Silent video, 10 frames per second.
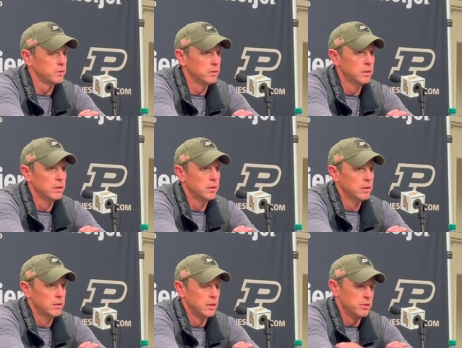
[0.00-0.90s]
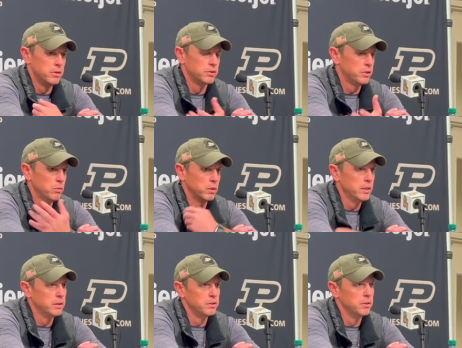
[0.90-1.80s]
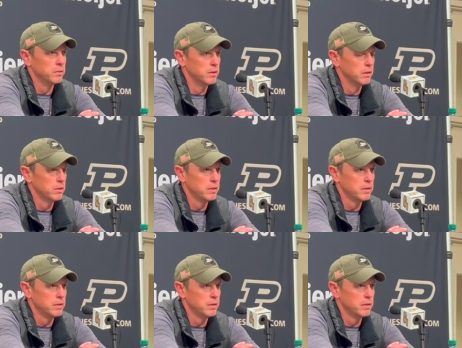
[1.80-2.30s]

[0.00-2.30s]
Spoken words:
and you just see what he can do, you know.